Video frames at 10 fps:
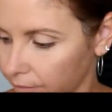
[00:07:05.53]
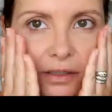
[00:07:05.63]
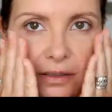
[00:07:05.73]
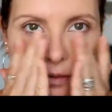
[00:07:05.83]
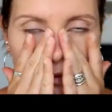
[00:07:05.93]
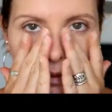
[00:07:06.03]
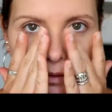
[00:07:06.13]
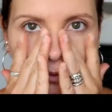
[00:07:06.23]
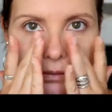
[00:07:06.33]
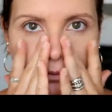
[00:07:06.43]
Really just
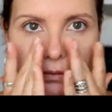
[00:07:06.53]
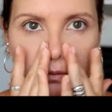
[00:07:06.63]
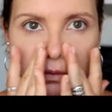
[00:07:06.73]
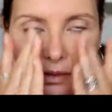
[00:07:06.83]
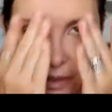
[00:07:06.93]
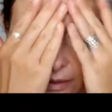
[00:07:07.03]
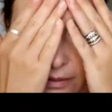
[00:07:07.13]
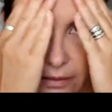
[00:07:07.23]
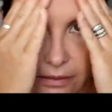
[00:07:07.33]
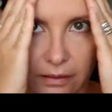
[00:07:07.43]

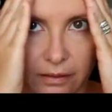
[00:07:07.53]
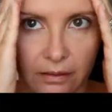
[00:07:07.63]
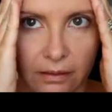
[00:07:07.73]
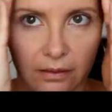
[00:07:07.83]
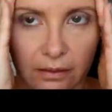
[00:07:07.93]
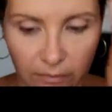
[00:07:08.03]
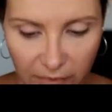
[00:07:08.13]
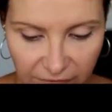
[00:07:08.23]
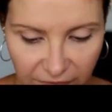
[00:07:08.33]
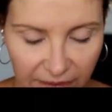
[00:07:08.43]
check
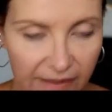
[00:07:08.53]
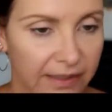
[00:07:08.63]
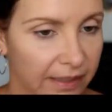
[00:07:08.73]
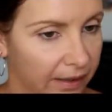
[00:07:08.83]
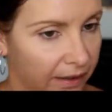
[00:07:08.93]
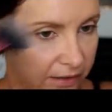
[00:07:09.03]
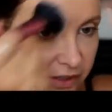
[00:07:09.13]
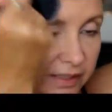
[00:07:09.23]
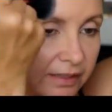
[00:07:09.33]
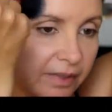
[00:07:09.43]
my face
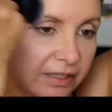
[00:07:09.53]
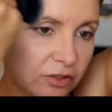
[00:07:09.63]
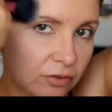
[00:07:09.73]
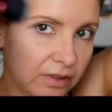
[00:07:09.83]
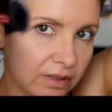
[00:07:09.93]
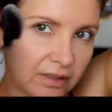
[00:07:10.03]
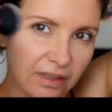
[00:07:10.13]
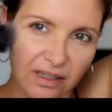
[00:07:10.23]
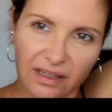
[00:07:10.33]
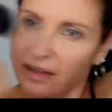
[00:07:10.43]
just to make sure that
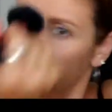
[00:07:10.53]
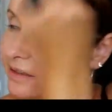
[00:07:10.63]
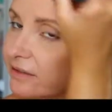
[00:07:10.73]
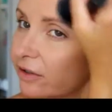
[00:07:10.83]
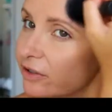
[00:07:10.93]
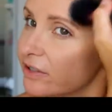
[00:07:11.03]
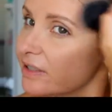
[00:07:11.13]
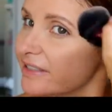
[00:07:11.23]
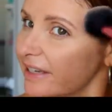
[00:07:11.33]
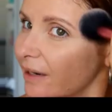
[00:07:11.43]
there's no
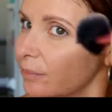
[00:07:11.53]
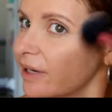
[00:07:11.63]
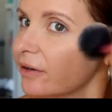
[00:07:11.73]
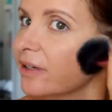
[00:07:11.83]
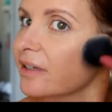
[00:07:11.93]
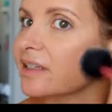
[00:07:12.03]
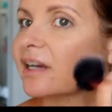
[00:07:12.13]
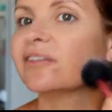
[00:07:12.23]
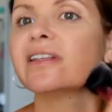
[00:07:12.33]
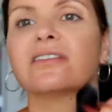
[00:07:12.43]
sort of damp areas and
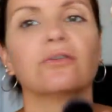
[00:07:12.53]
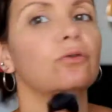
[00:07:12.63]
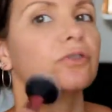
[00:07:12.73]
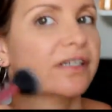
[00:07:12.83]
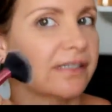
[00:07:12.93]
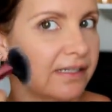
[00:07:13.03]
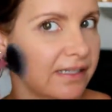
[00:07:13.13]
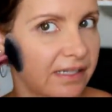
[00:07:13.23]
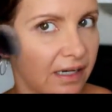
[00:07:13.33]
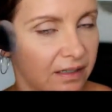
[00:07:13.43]
everything's all nice and
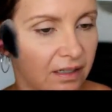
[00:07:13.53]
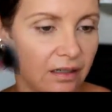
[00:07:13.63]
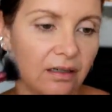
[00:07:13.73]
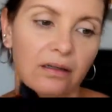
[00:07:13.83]
set.